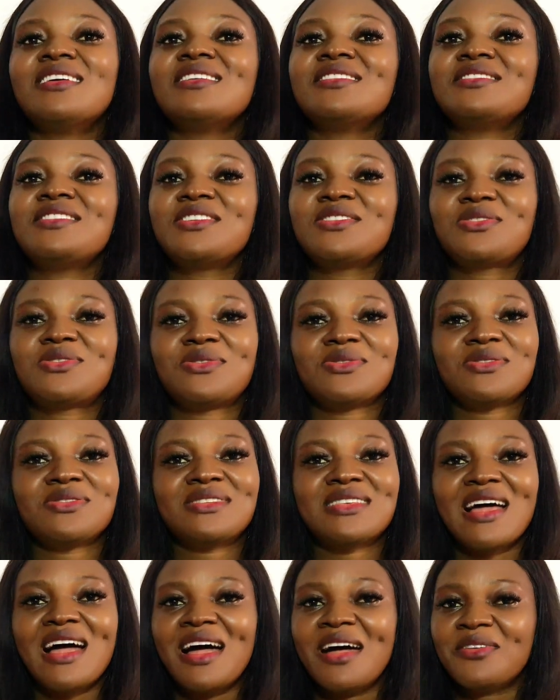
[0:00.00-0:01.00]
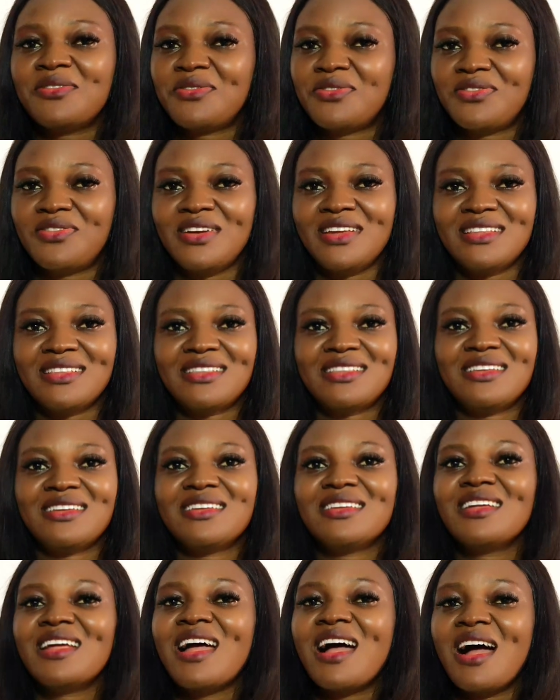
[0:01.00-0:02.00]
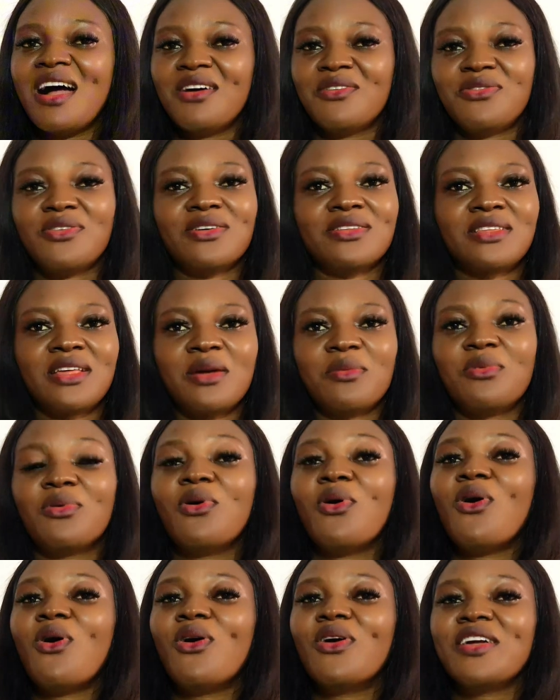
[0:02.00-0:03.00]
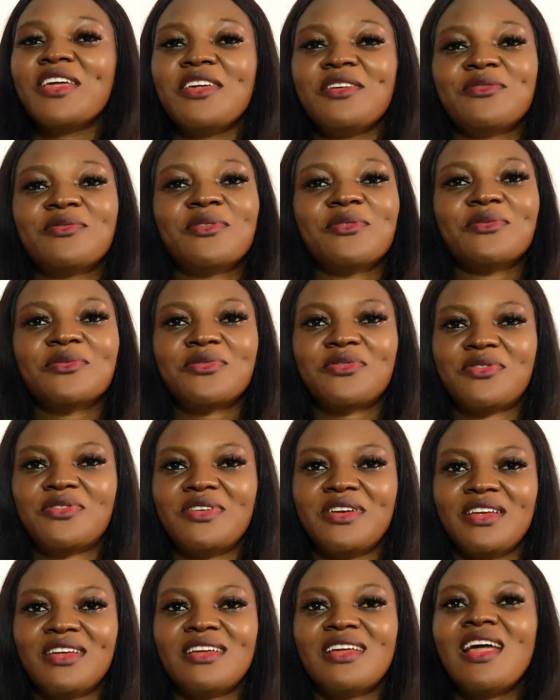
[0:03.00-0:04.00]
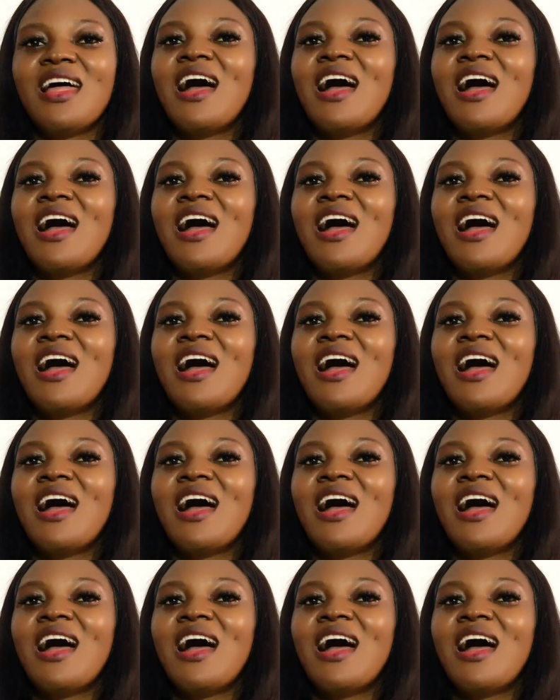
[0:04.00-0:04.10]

These tools are friendly, affordable, or even free.